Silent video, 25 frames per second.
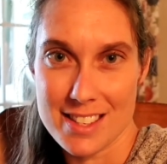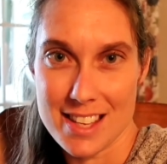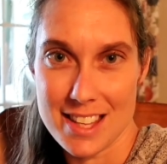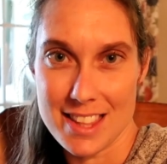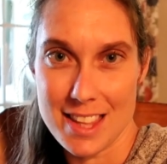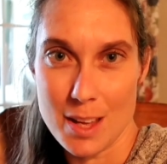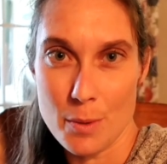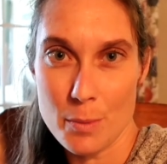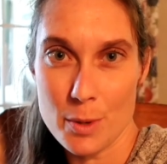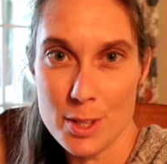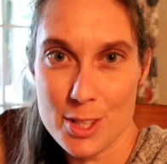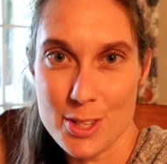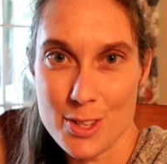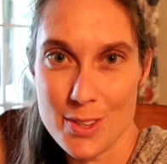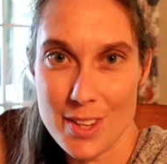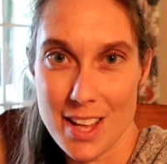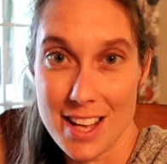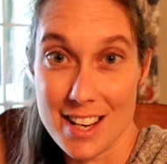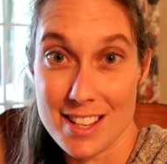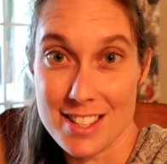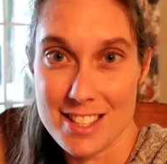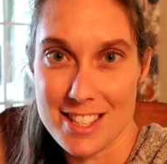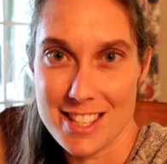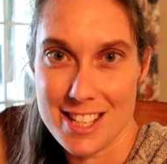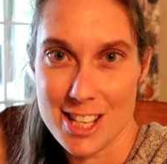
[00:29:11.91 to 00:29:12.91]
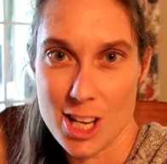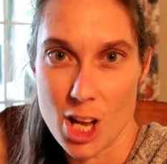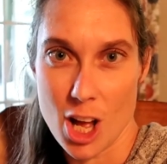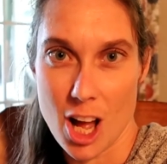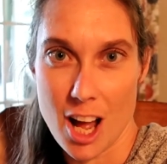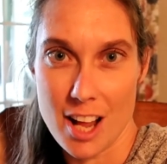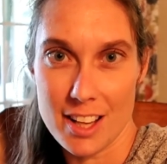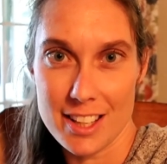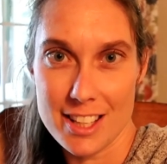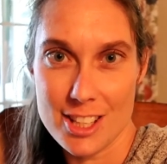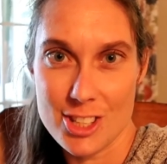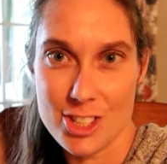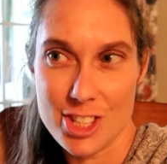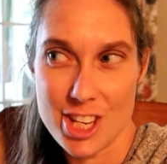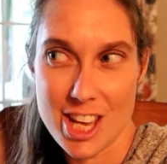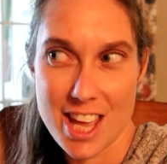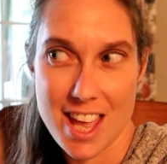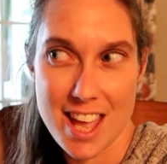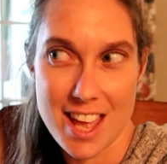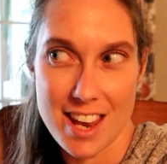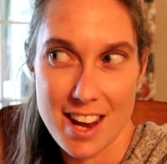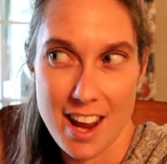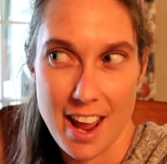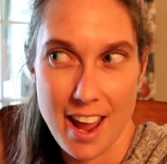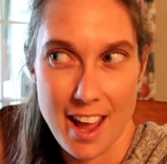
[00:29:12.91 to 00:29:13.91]
I think we'll do like
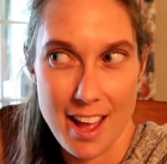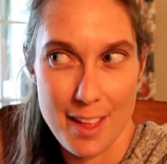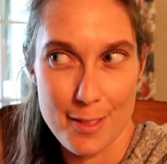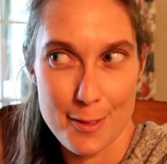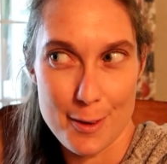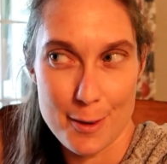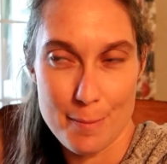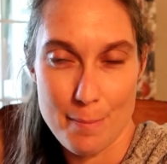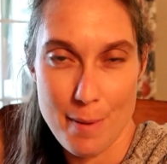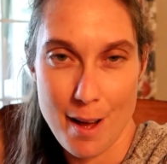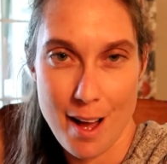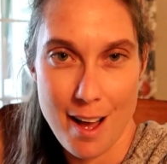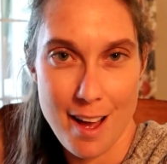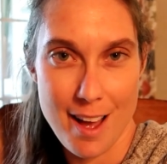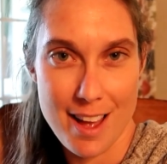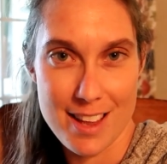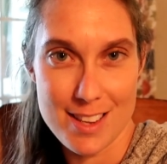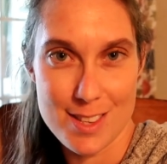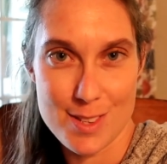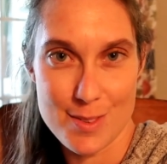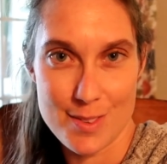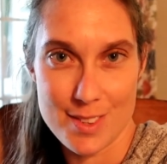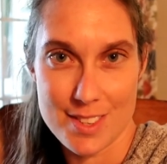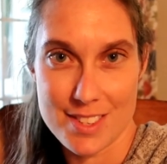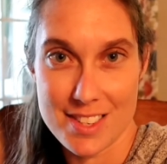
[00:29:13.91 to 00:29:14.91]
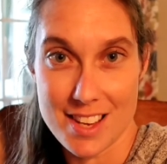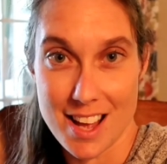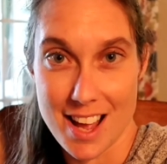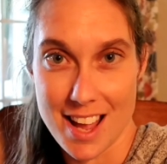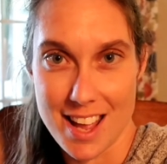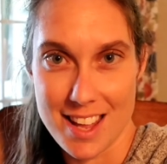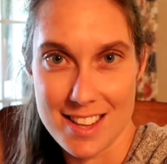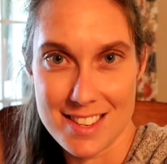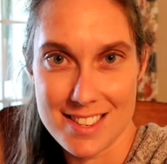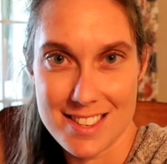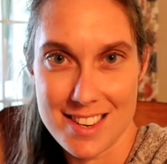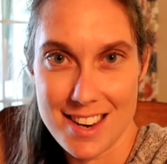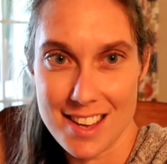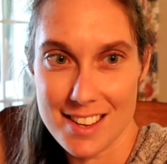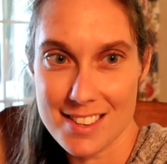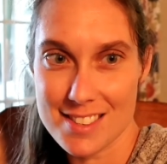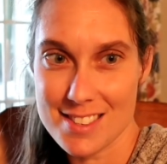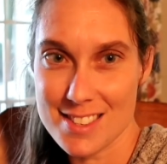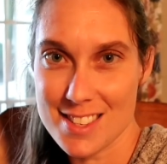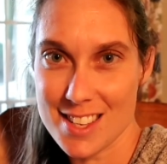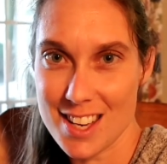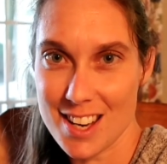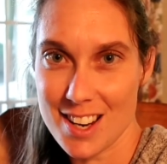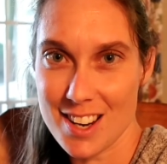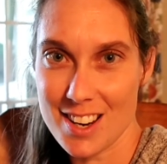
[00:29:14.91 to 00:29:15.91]
geology and arthropods for science next
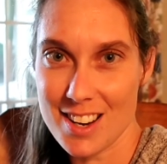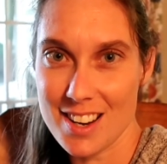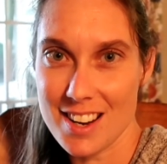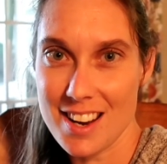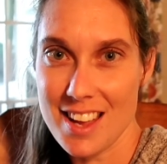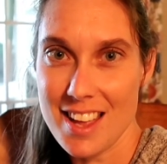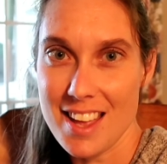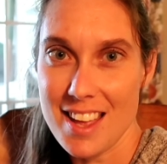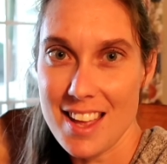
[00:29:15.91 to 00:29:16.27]
year.